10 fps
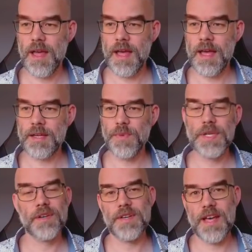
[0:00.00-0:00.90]
and
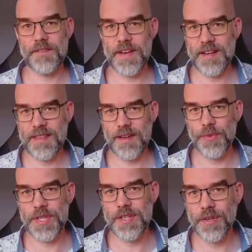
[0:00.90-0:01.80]
we don't have anything
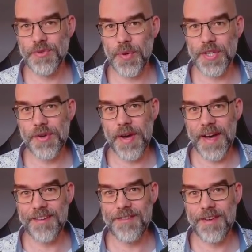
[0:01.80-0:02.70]
we don't want to
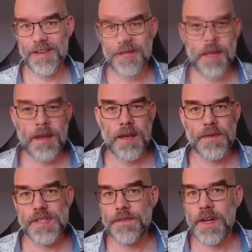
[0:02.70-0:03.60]
have.
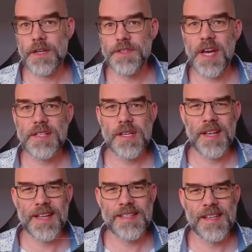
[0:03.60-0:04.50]
Now as a final touch,
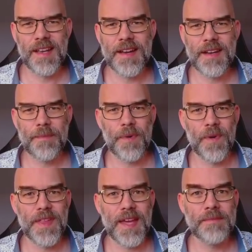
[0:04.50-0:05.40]
let's line up
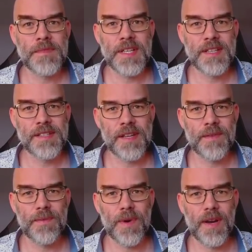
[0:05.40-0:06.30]
all the empties
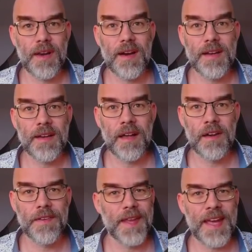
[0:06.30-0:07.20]
in one line
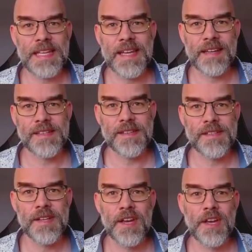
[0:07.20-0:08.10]
along the
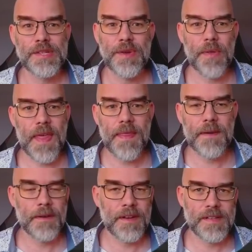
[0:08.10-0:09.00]
x-axis, so that
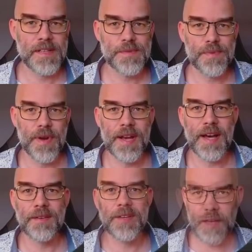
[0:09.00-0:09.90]
they're nicely spread
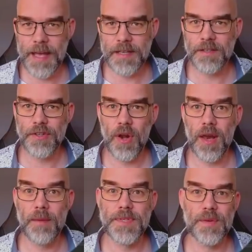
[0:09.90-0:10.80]
out and not all
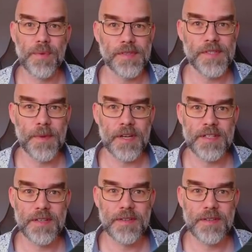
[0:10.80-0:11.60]
lumped in one spot.